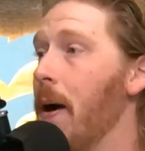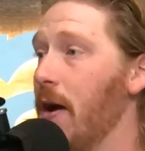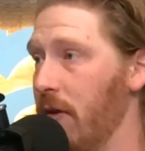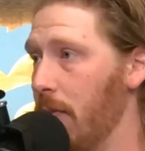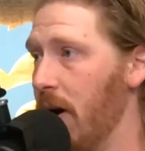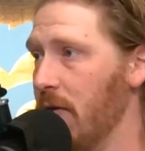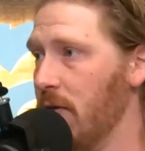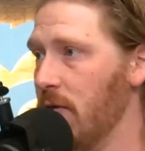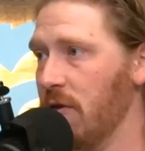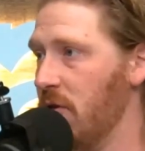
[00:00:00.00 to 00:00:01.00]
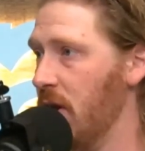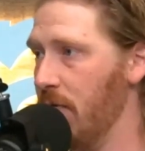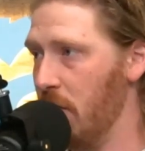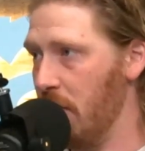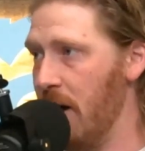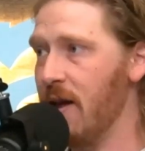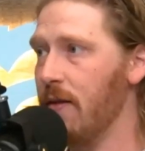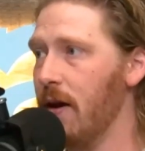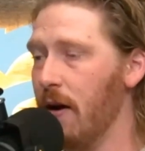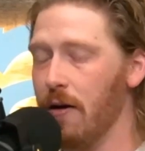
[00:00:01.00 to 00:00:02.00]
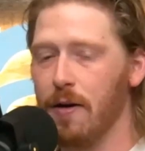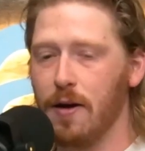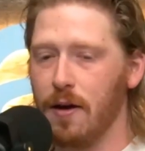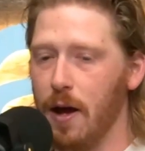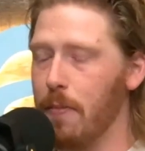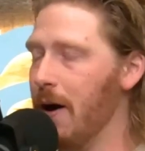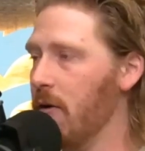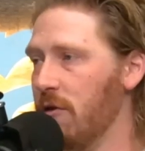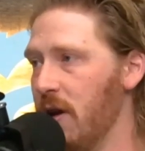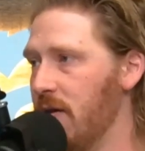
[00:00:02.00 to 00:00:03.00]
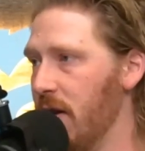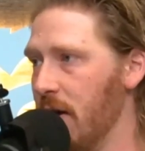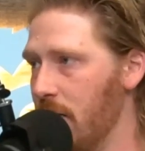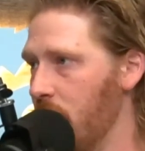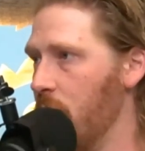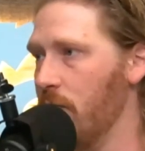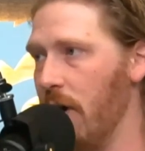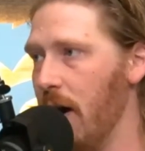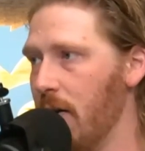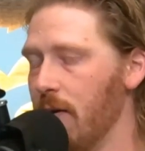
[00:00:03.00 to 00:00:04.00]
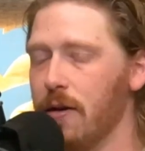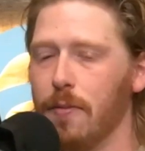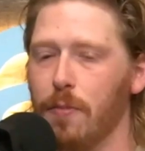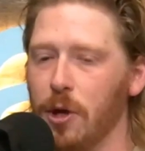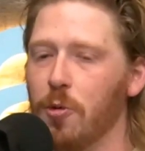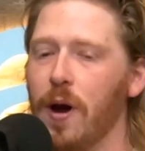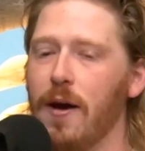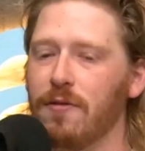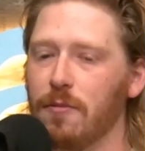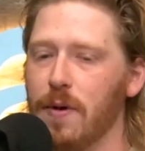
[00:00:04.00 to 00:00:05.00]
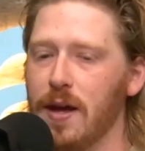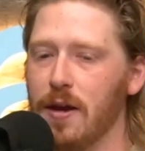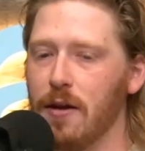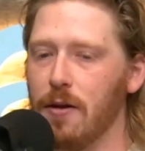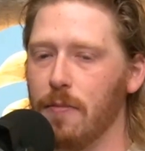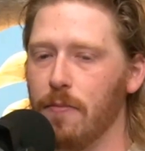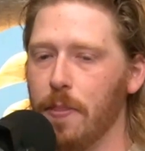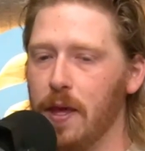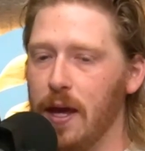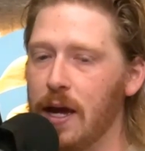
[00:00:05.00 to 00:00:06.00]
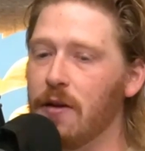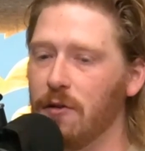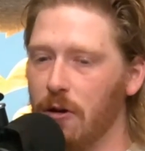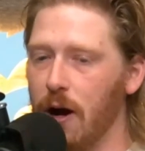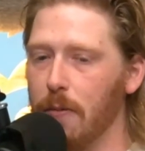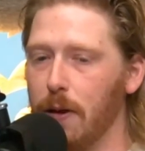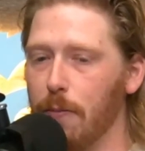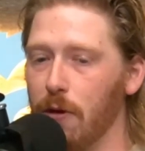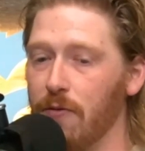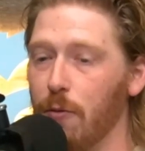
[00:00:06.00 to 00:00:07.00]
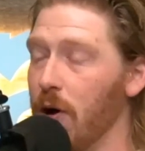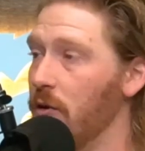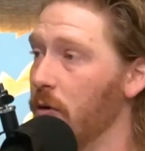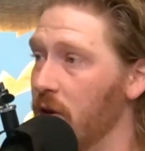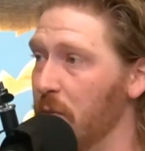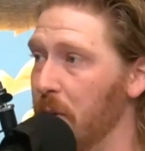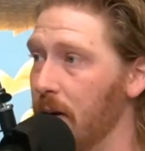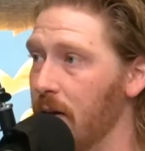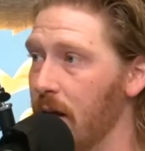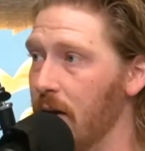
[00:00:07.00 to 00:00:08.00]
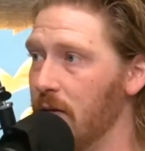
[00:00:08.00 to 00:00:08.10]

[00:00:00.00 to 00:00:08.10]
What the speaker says: I paid for the bus. Just if you can make it there and buy your ski ticket, fine. But you have to make it easier on people if you want to do these big things.